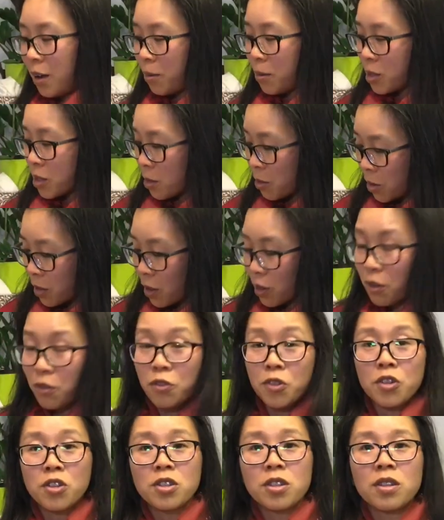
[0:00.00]
some of the
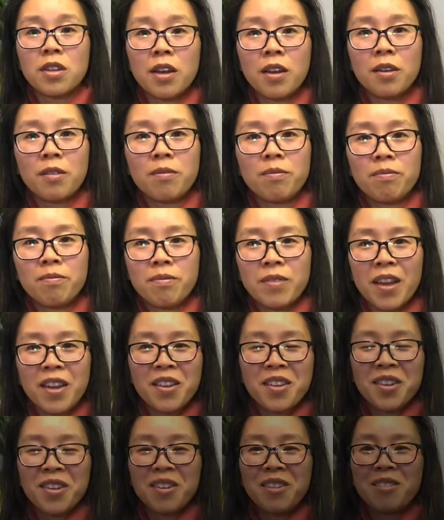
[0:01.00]
confusion there.
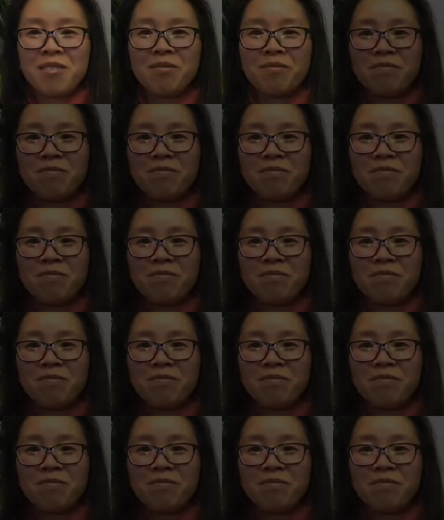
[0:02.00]
Thank you.